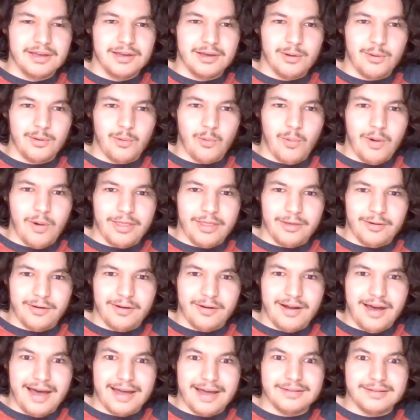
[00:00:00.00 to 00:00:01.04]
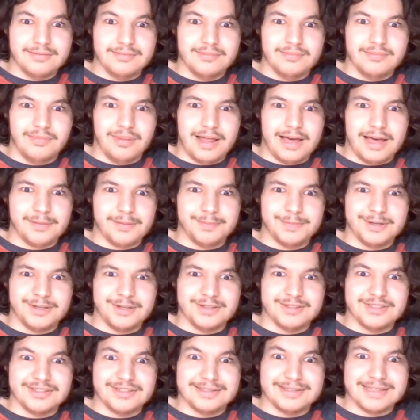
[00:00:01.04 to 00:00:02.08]
whether or not
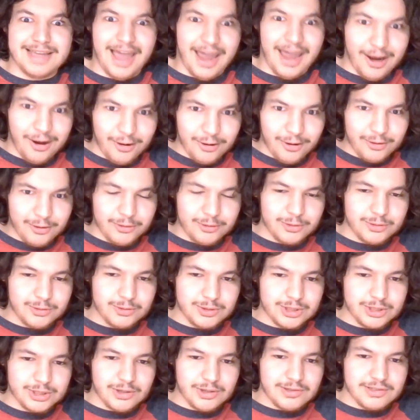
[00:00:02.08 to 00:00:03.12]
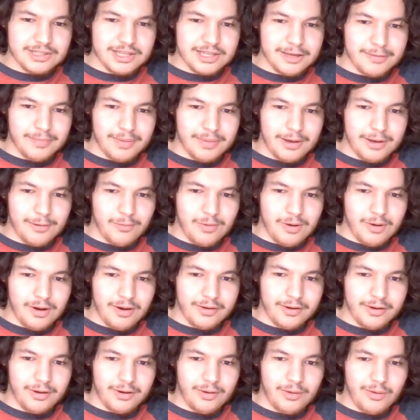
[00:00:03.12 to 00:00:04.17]
Blackbeard's entire crew shows up at
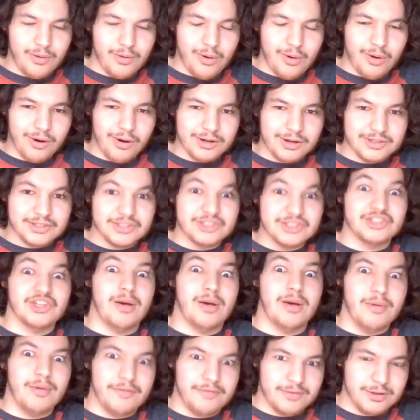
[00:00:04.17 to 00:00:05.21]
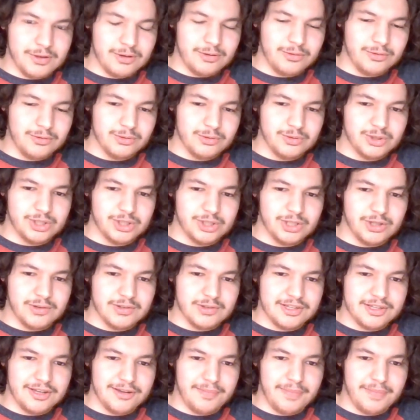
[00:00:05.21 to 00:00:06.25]
Wano, or some of the crew
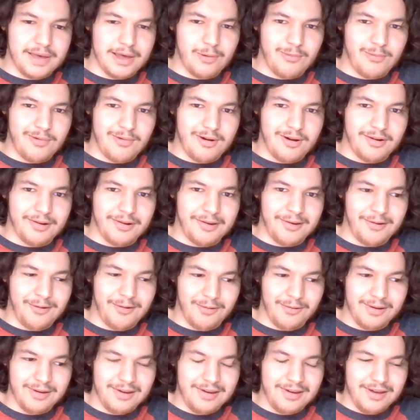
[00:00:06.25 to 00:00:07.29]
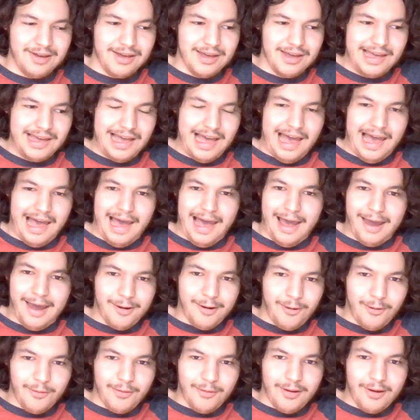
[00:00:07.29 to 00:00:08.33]
shows up at Wano, I
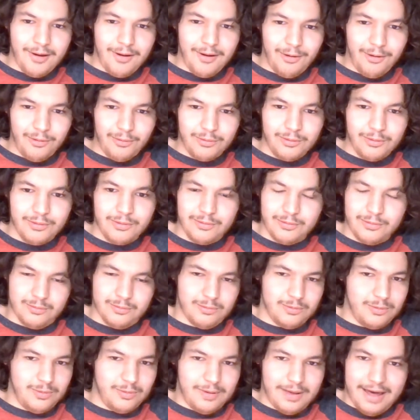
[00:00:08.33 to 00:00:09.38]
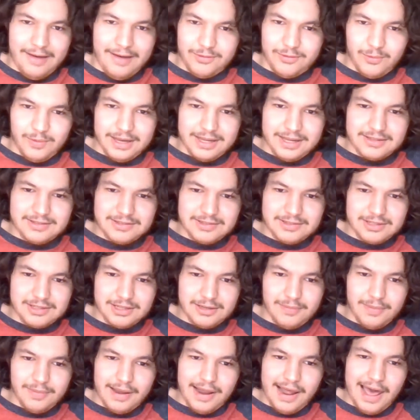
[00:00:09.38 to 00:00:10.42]
don't know. We'll have to wait and see,
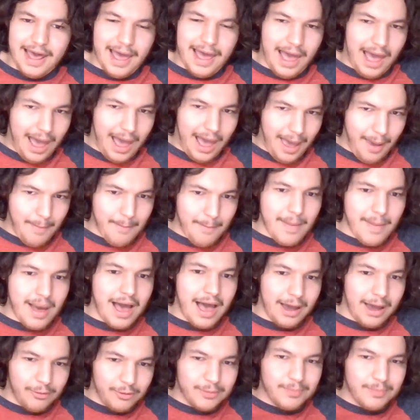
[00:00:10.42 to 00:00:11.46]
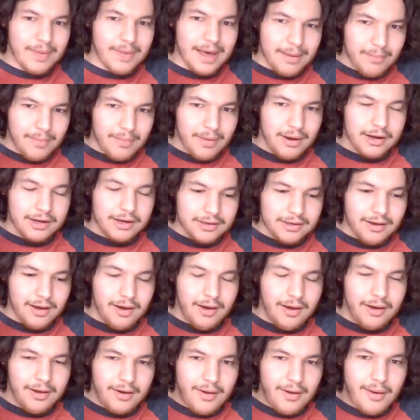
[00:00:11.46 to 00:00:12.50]
but I would bet money
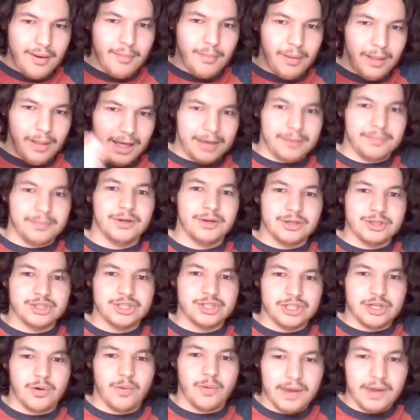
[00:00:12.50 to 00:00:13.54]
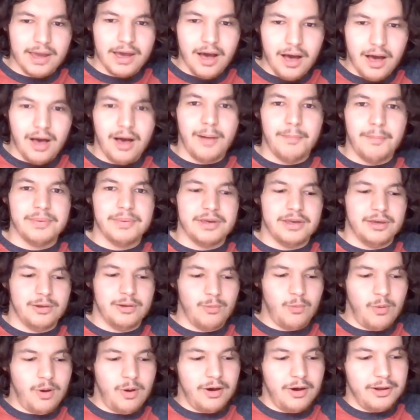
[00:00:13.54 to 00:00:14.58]
on Blackbeard showing up in
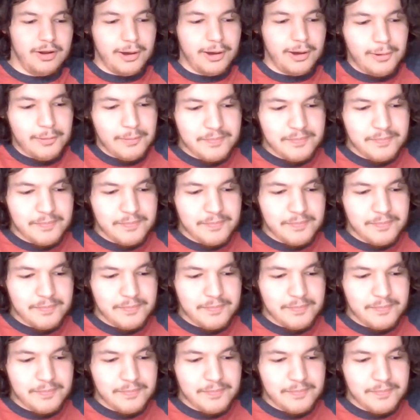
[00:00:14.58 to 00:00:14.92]
Wano.